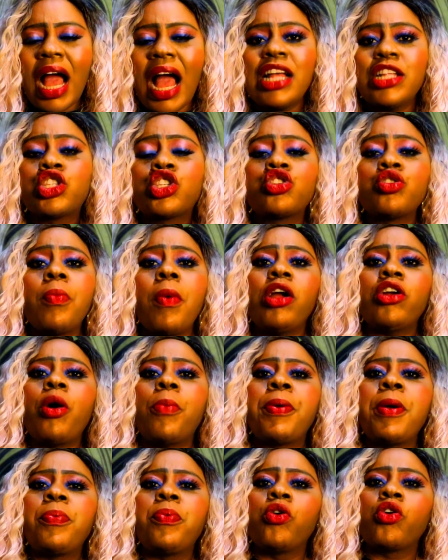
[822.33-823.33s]
And
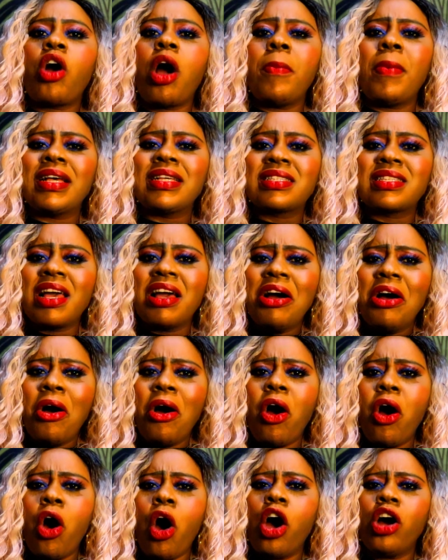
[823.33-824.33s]
tomorrow people will come and say, oh,
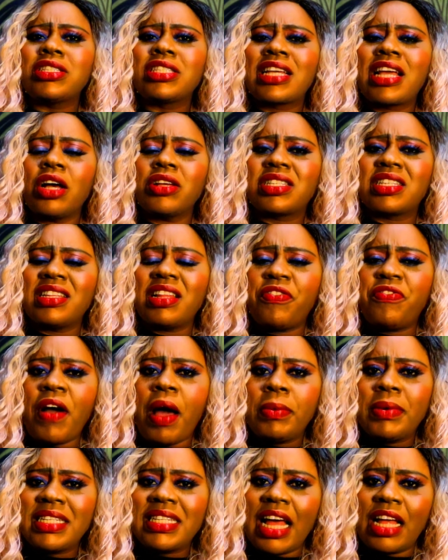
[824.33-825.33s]
all the girls in the
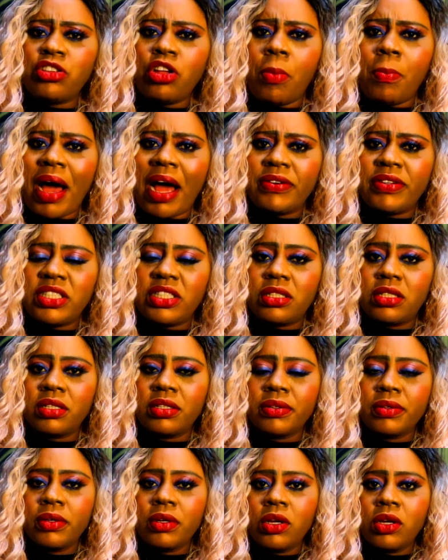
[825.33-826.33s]
family, they are not married.
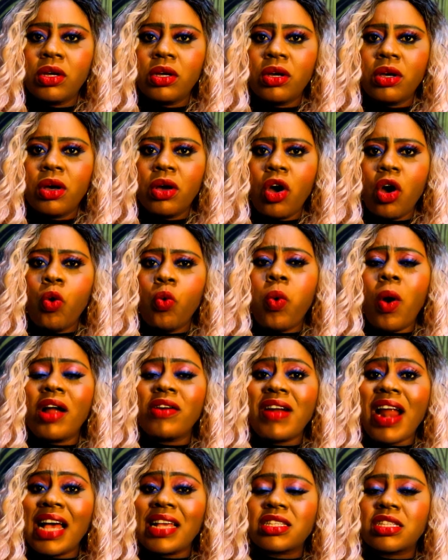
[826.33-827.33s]

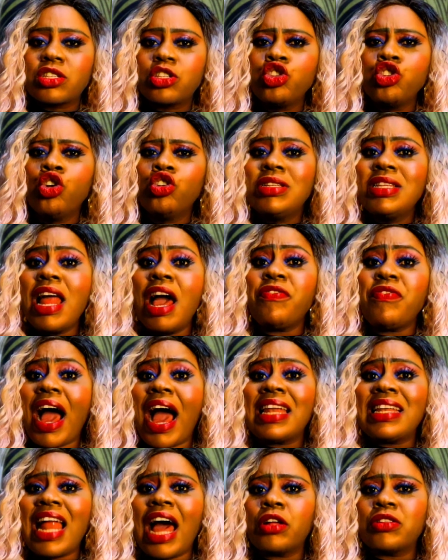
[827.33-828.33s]
Whereas you never
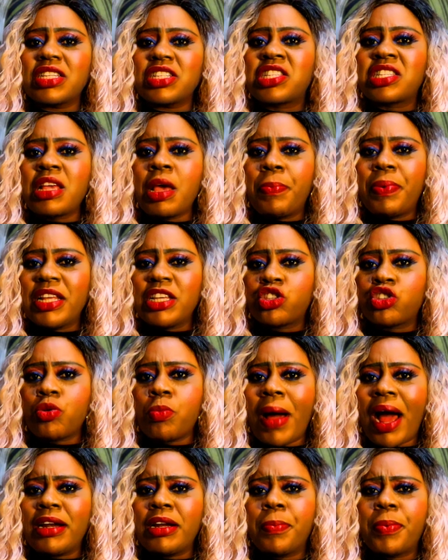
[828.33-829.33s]
allow the siblings to
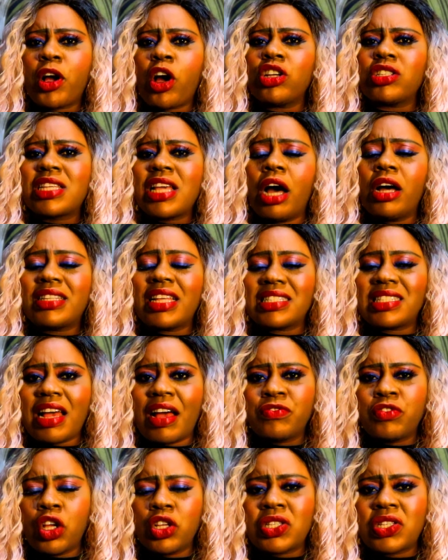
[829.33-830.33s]
marry because the elders
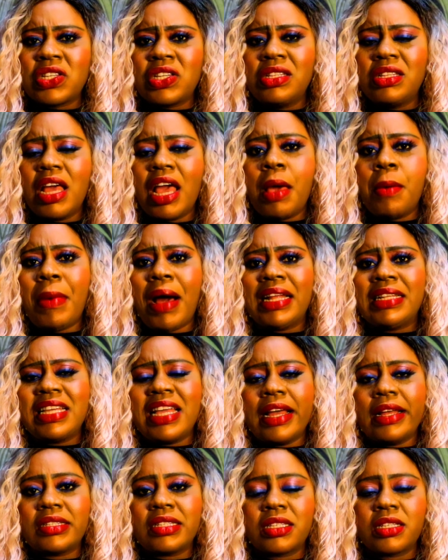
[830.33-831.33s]
have not seen a man
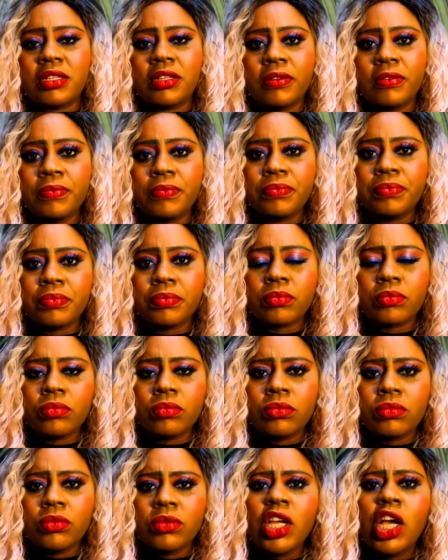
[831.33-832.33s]
yet.
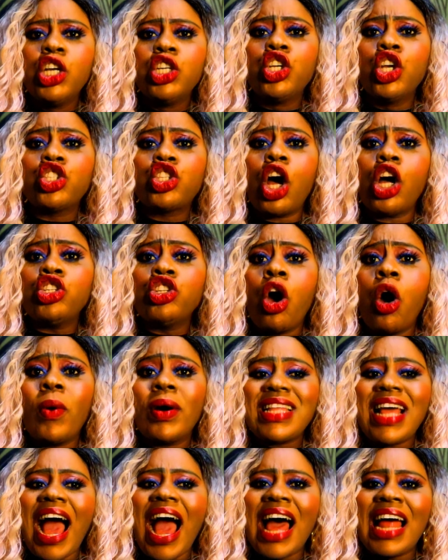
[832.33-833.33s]
You don't know
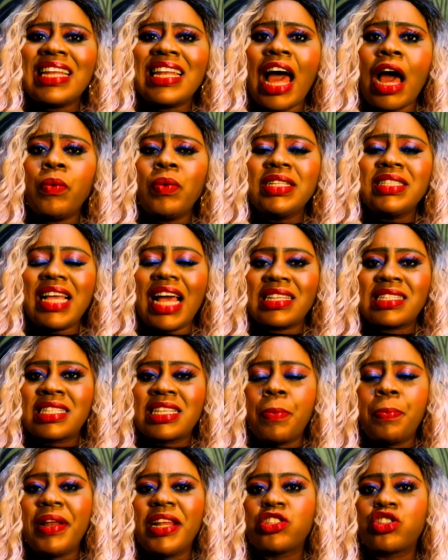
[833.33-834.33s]
whether allowing their
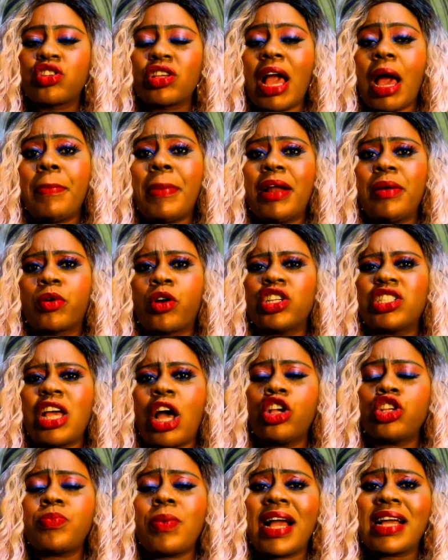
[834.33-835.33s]
siblings to get married because
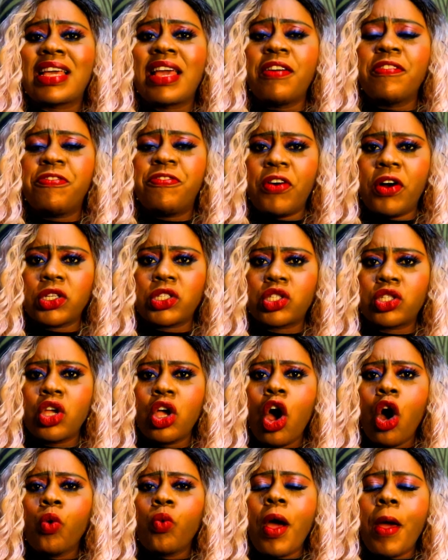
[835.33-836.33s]
their husband came first
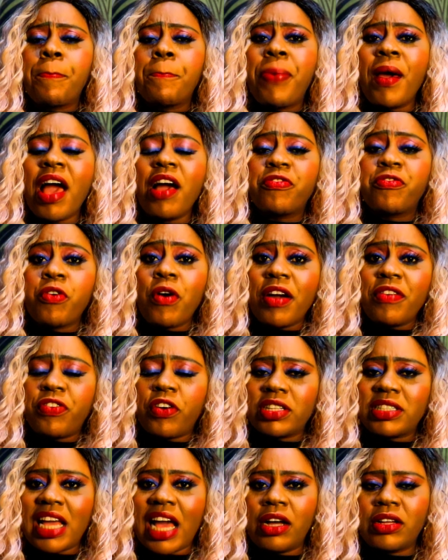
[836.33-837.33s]
will pave way
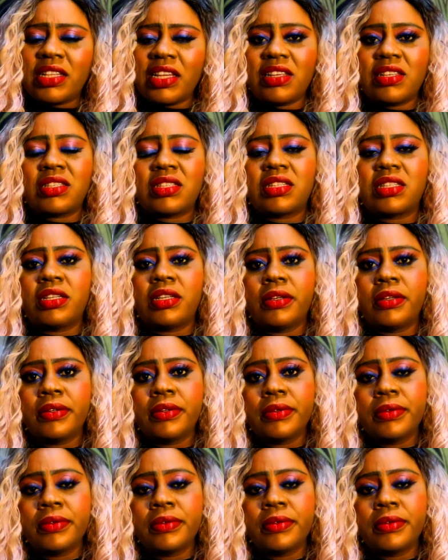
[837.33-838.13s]
for the eldest.